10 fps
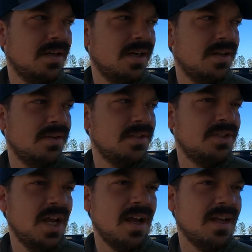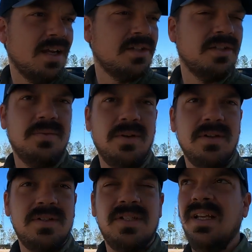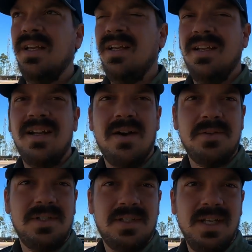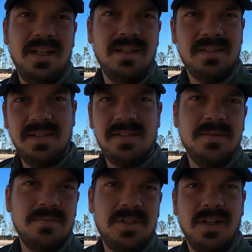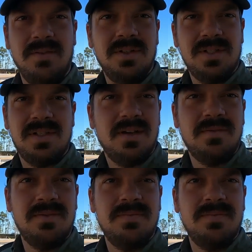I know the jack actually works. Now it's just getting the system to level itself.